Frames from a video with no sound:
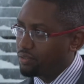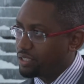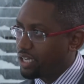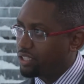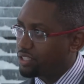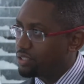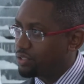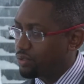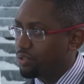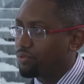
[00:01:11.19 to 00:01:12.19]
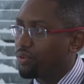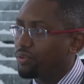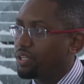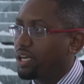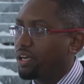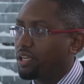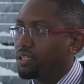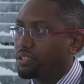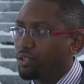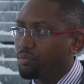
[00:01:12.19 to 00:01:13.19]
transactions on the phone
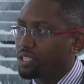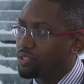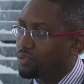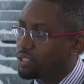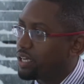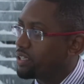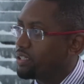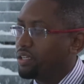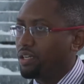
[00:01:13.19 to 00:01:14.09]
and, you know, based on that,